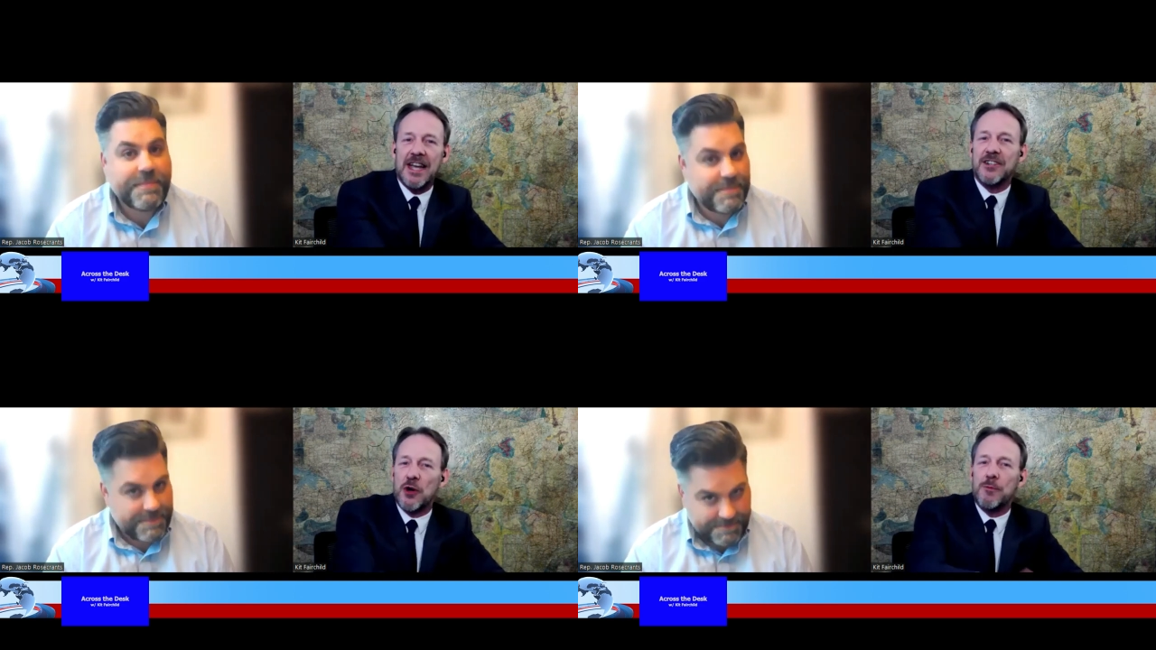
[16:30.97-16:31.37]

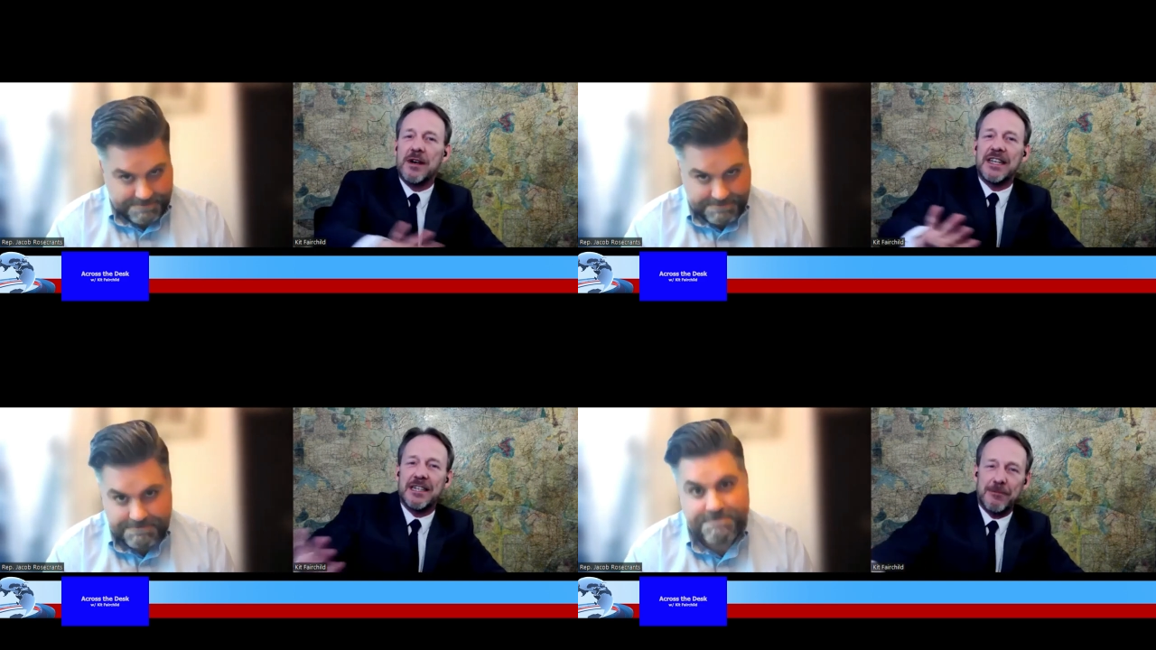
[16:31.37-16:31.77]
Speaker 1: and
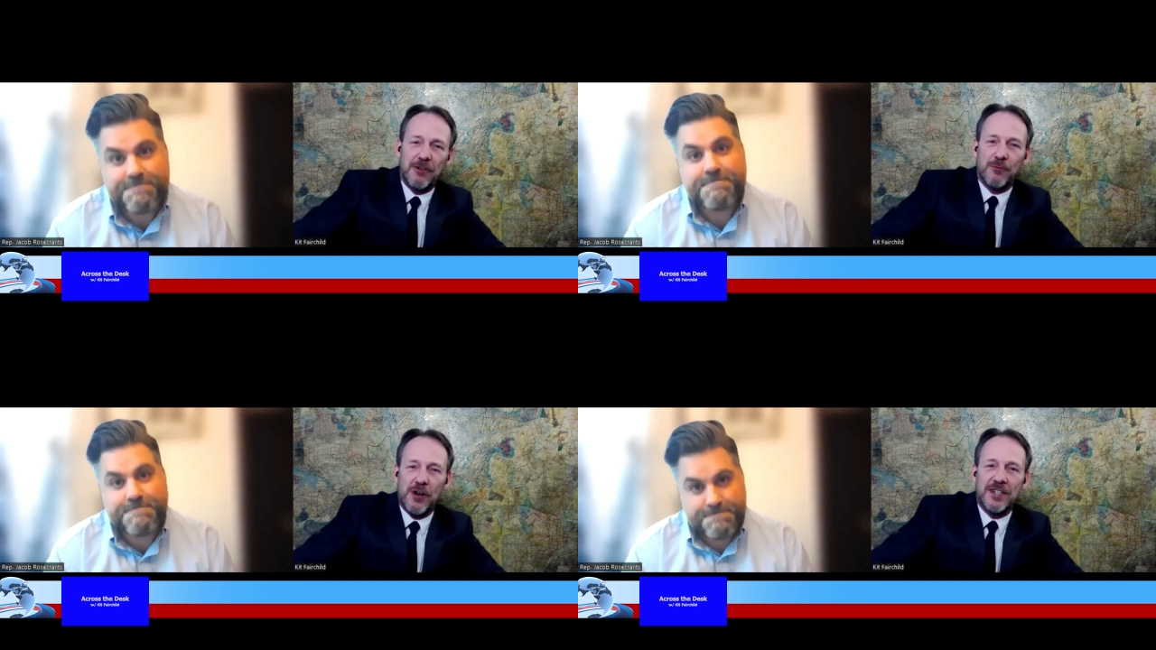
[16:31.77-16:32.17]
nobody can
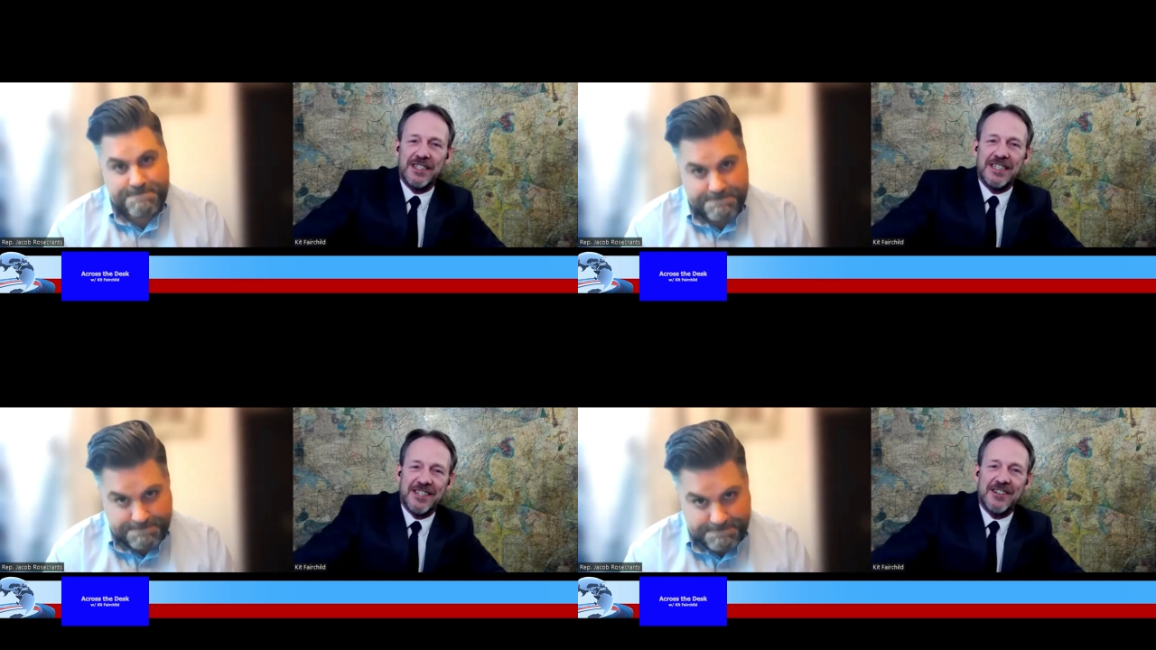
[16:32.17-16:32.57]
run
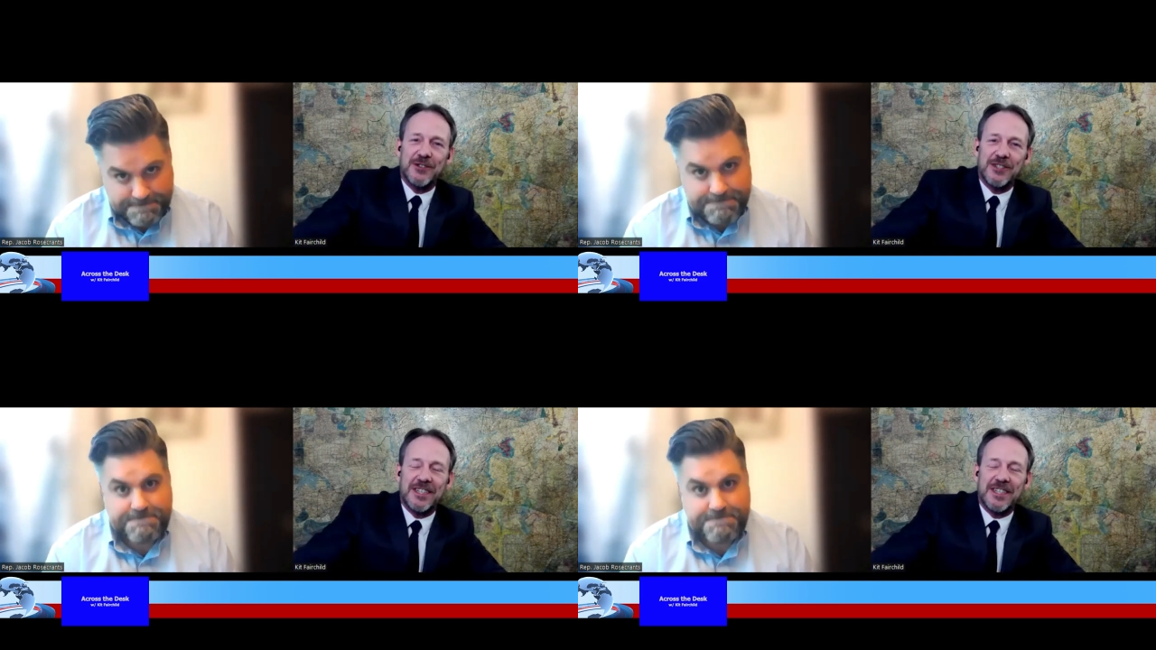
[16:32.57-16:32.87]
in these other